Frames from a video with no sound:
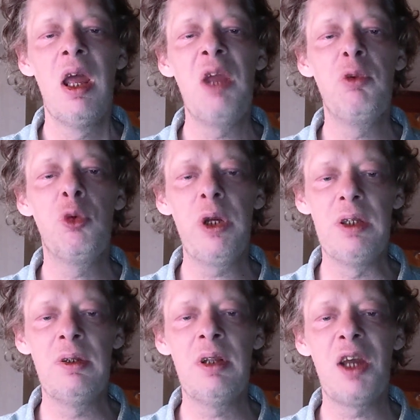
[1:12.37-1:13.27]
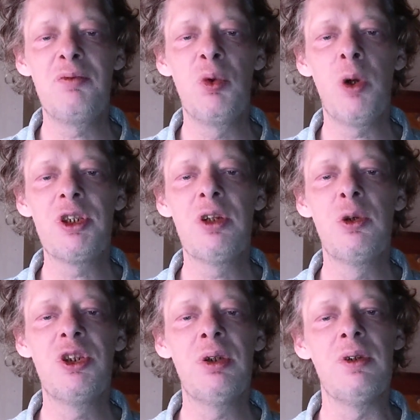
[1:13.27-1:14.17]
In between, I've been watching
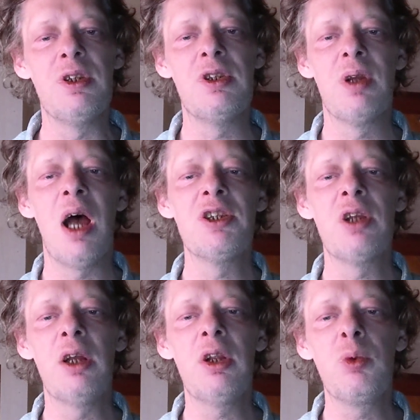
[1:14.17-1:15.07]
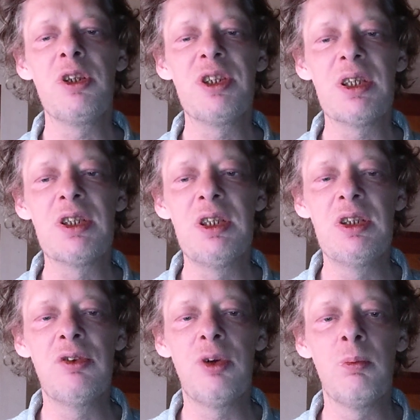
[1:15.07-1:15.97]
new series. I started with the 6th
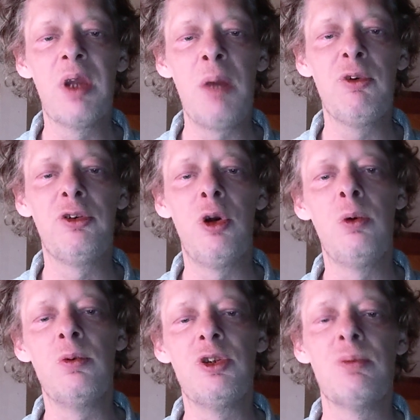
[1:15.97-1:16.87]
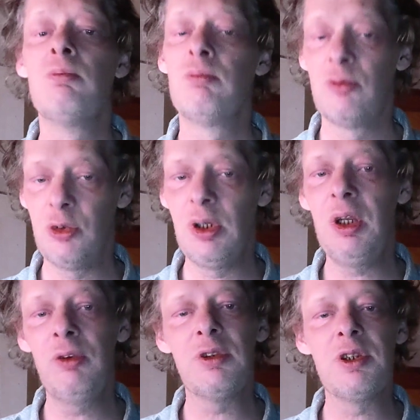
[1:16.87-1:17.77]
season from Game of Thrones.
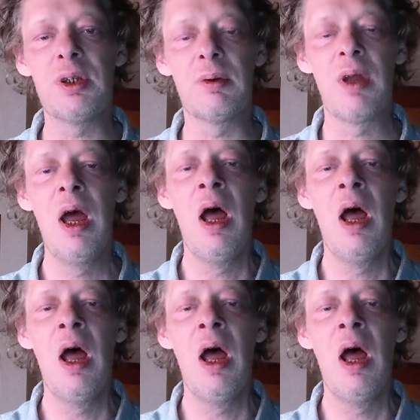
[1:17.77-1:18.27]
Really interesting.